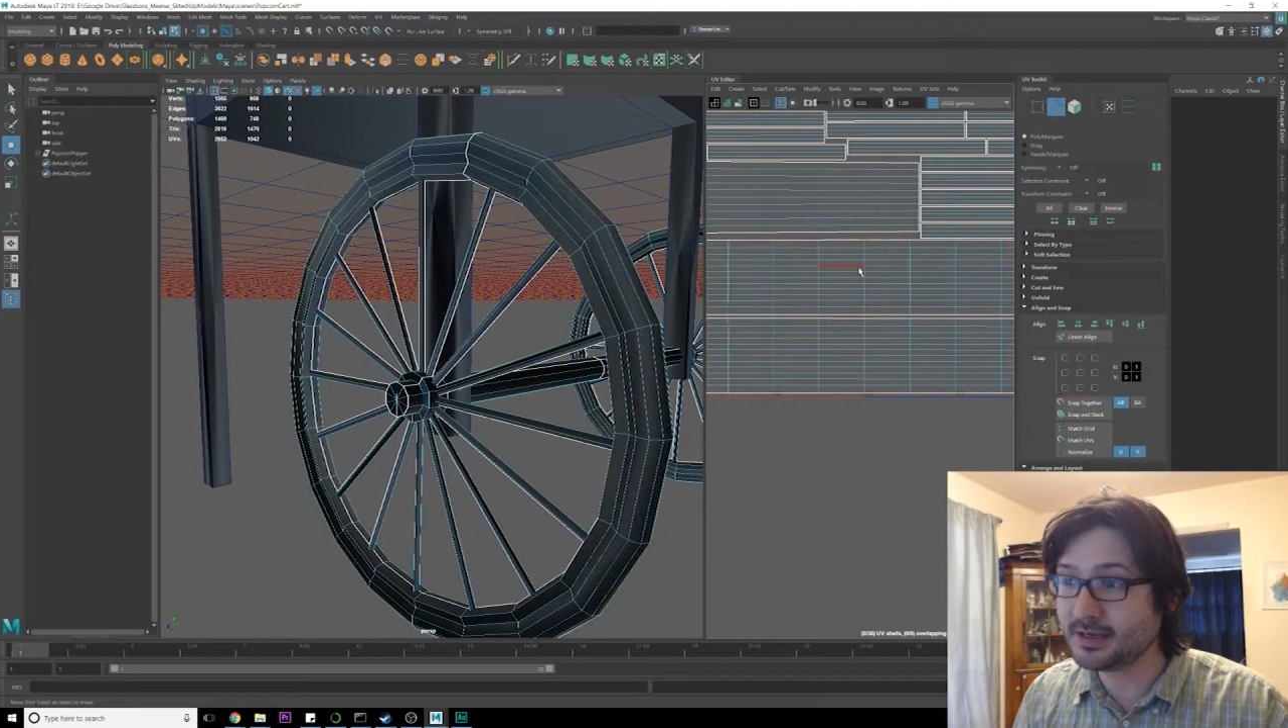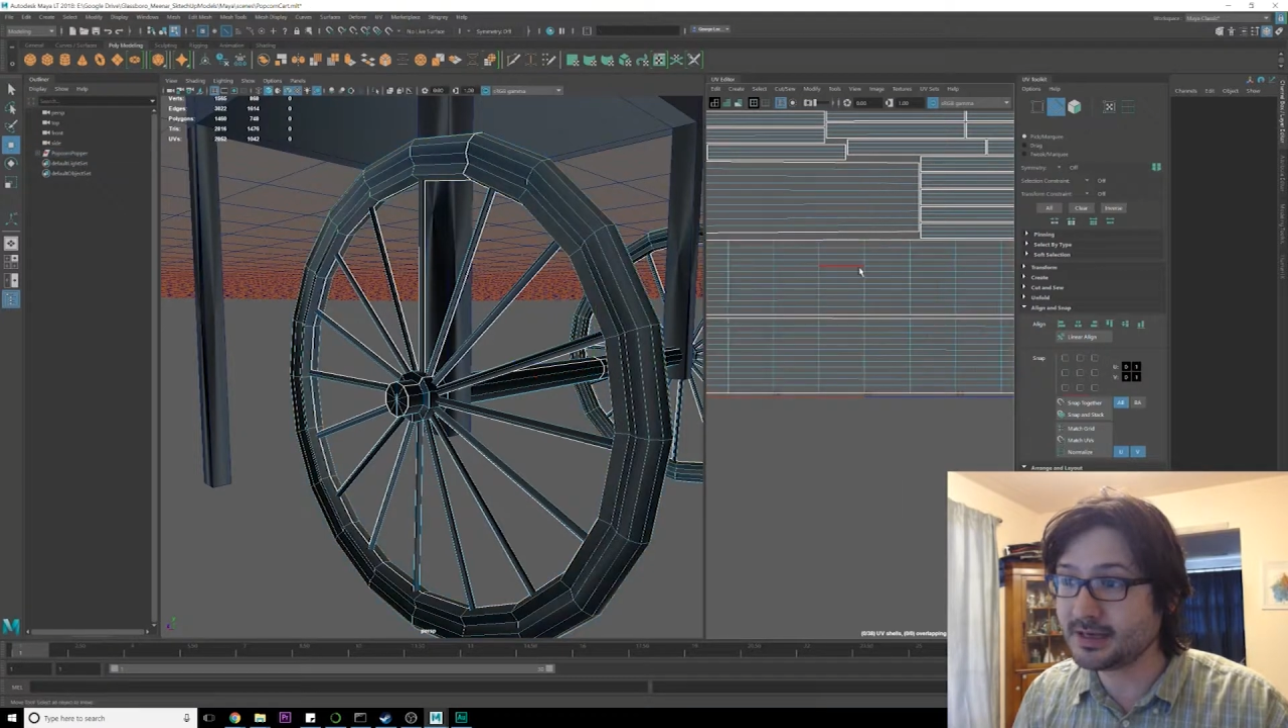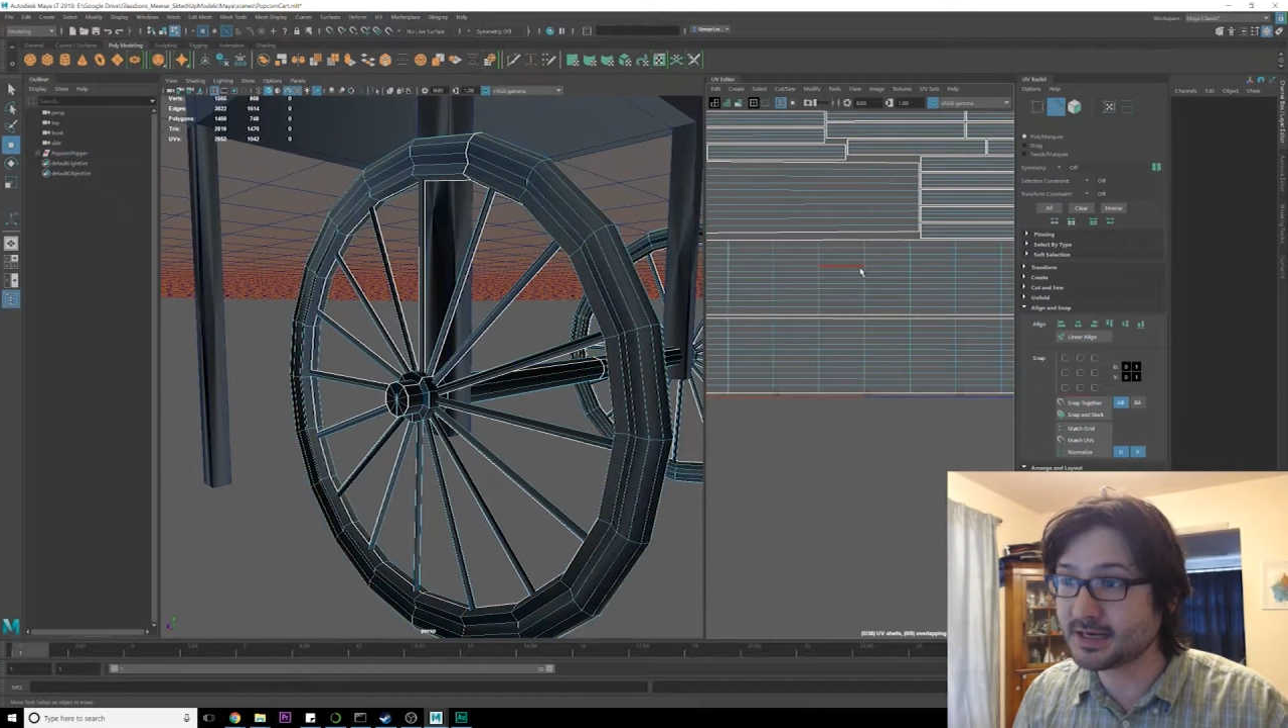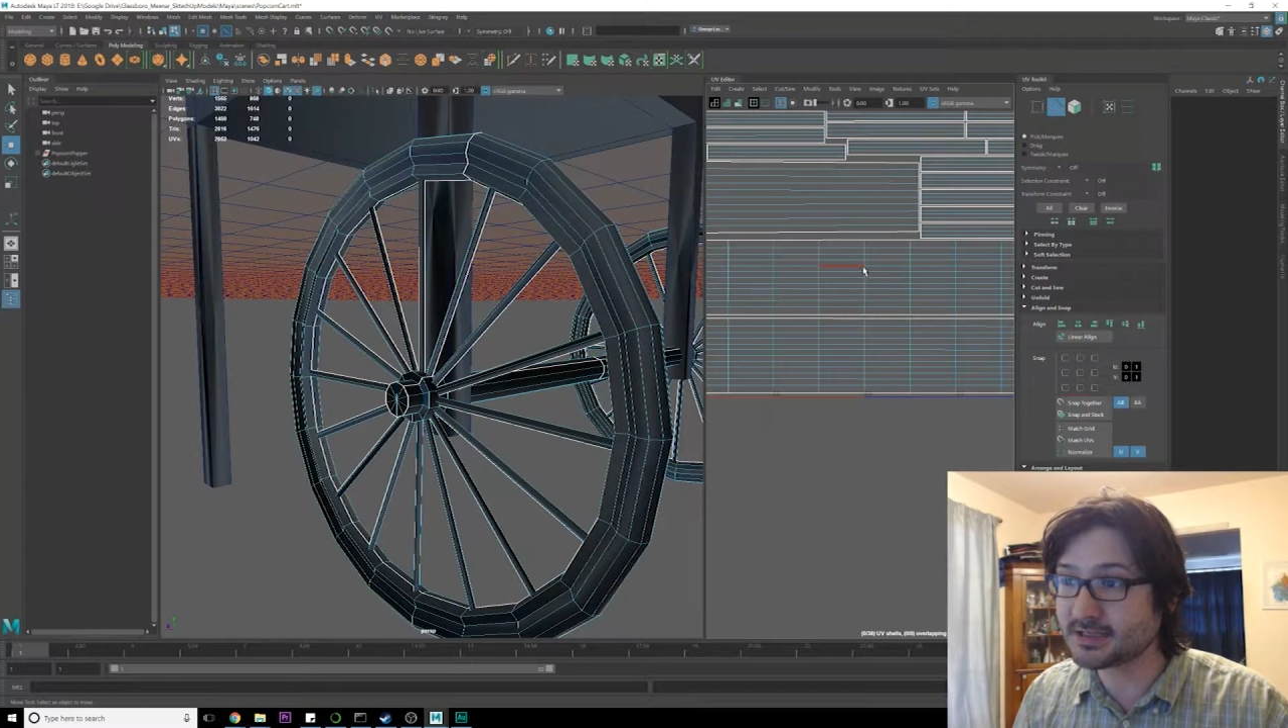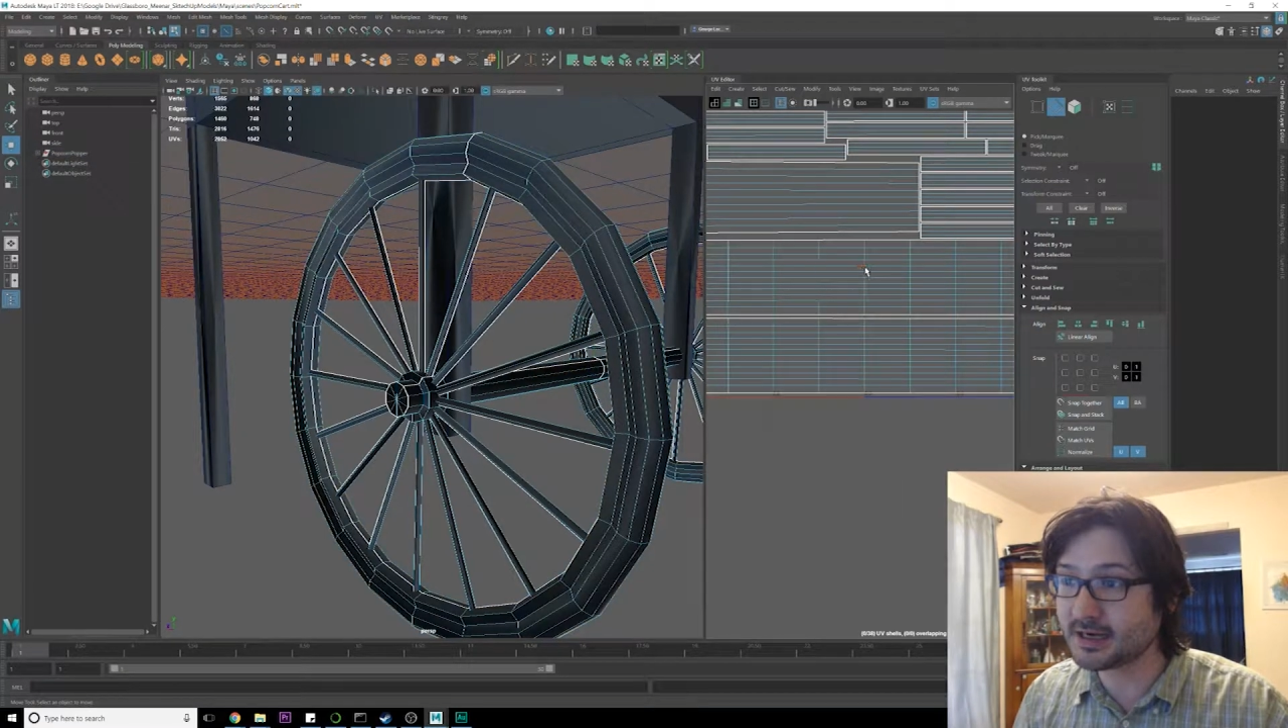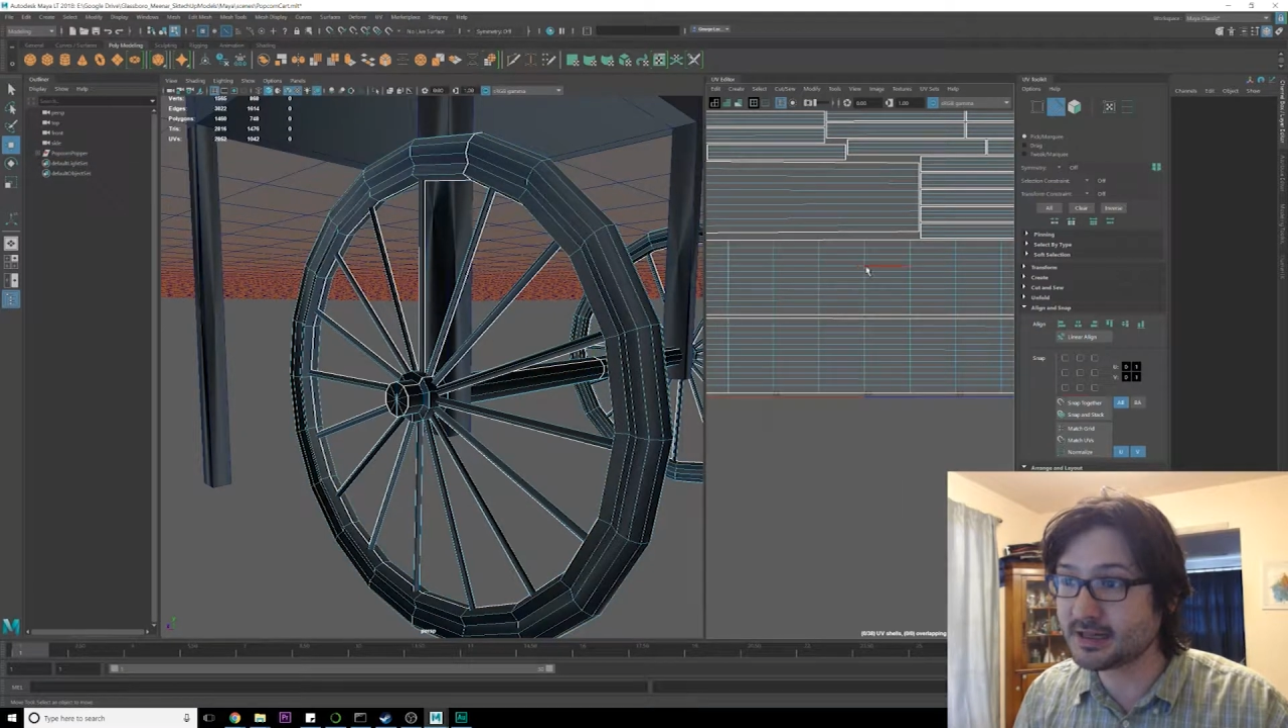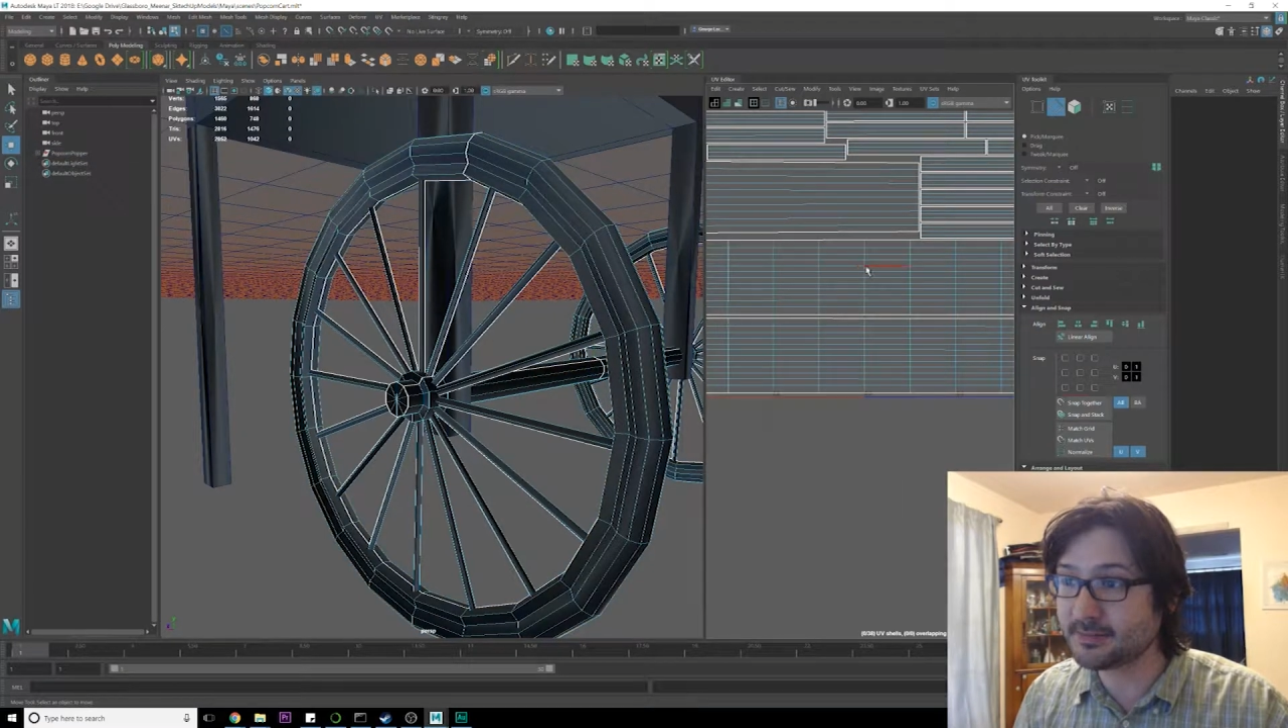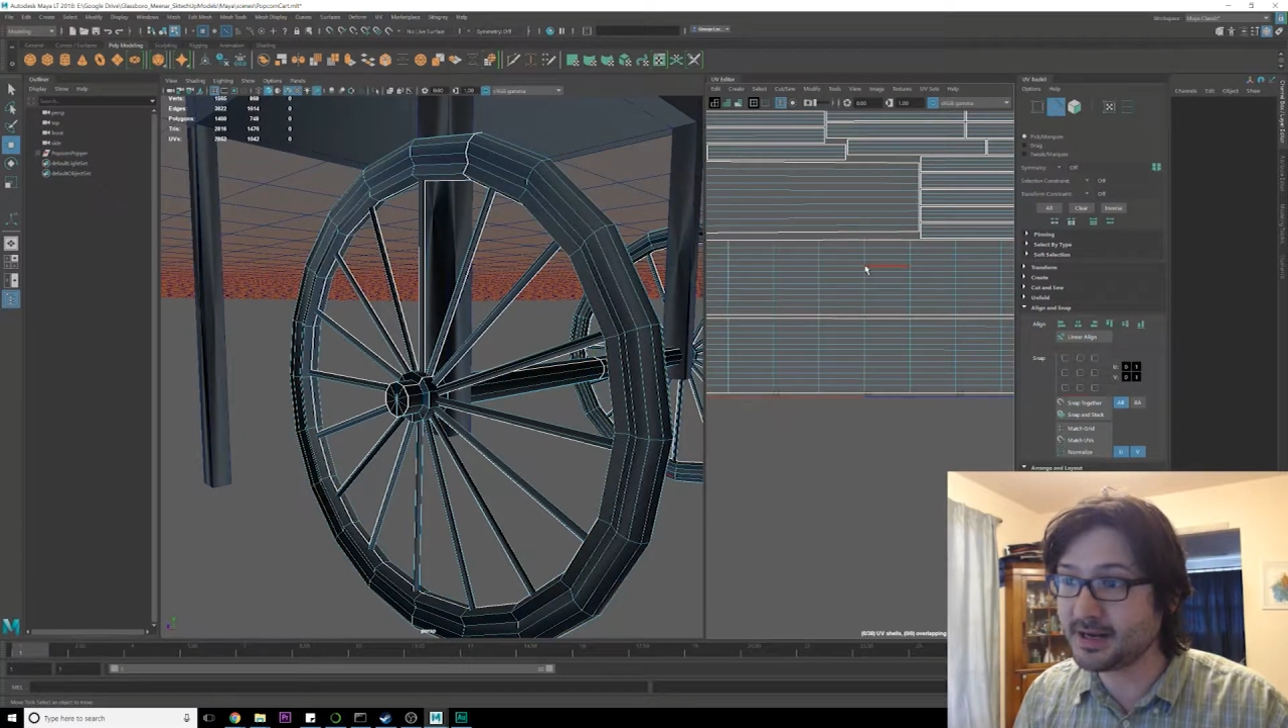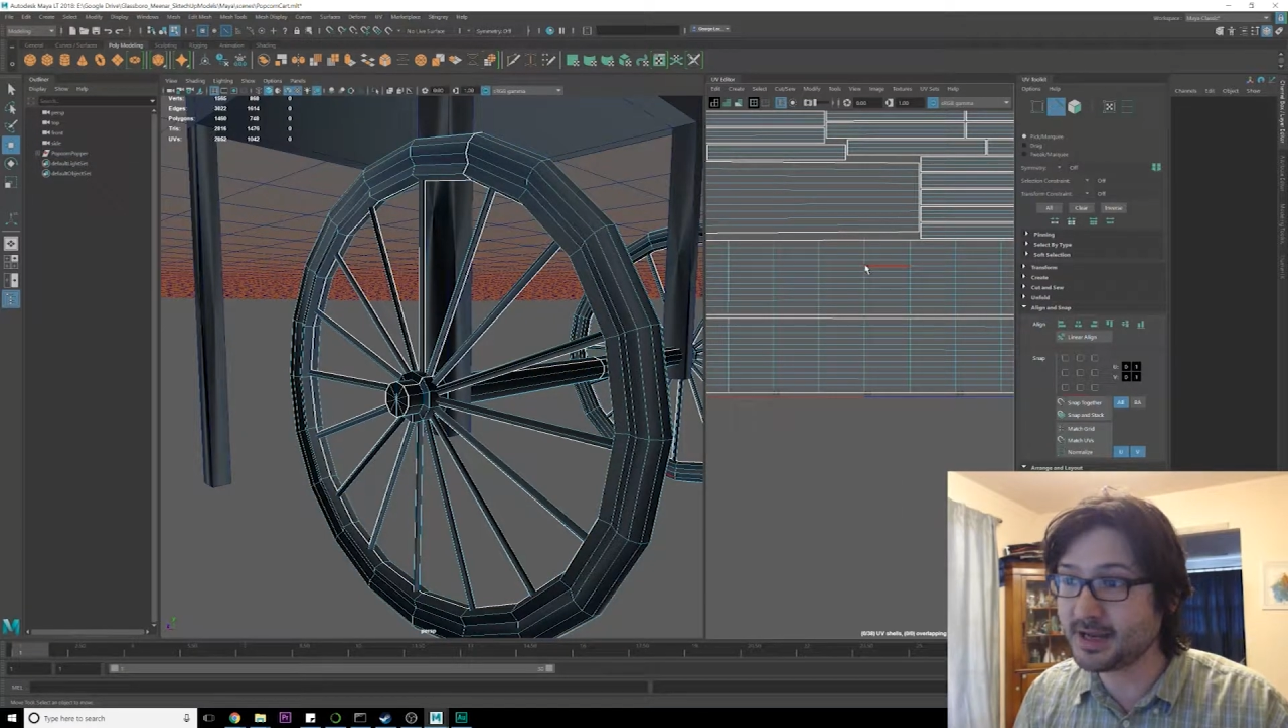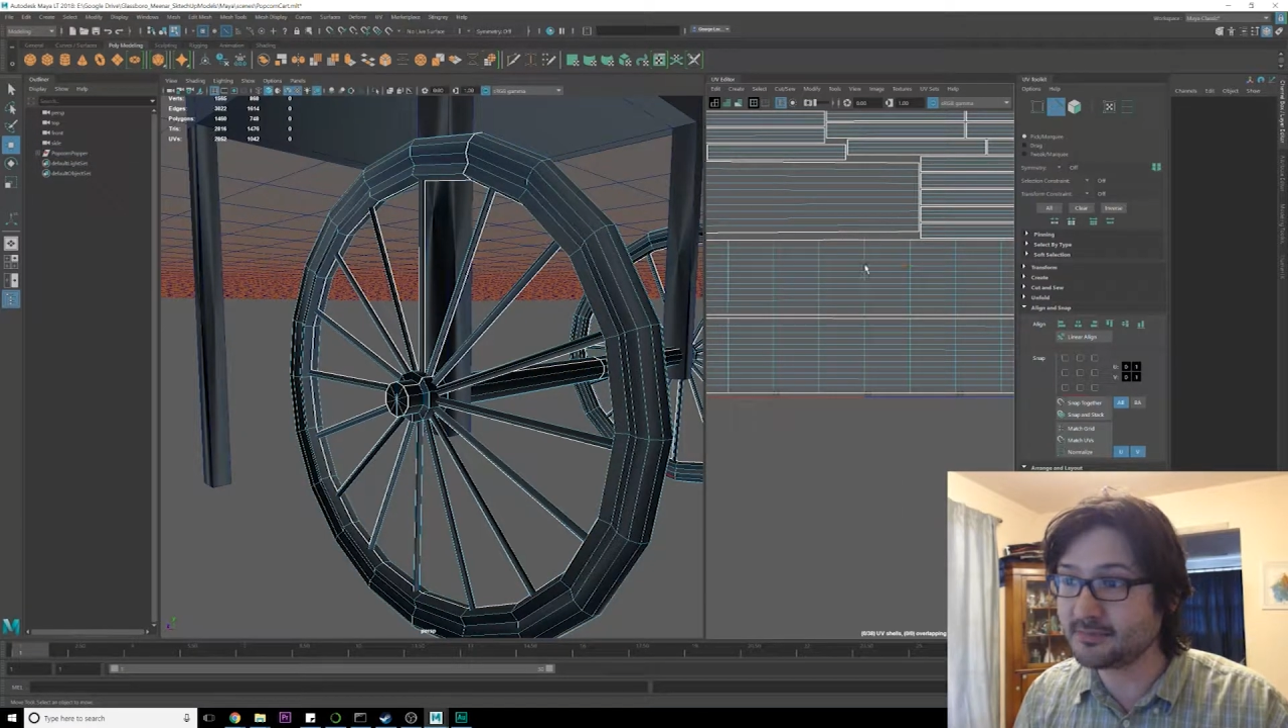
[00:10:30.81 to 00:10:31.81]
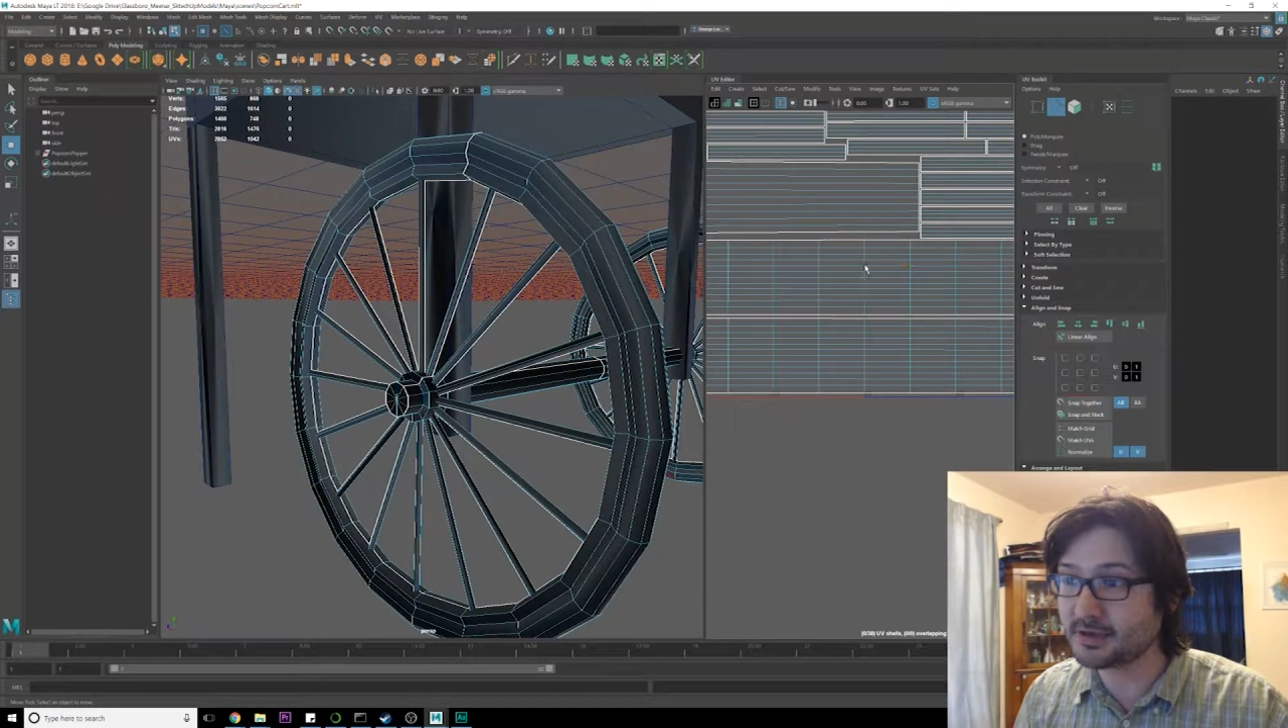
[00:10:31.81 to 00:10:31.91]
And yes, cutting them in half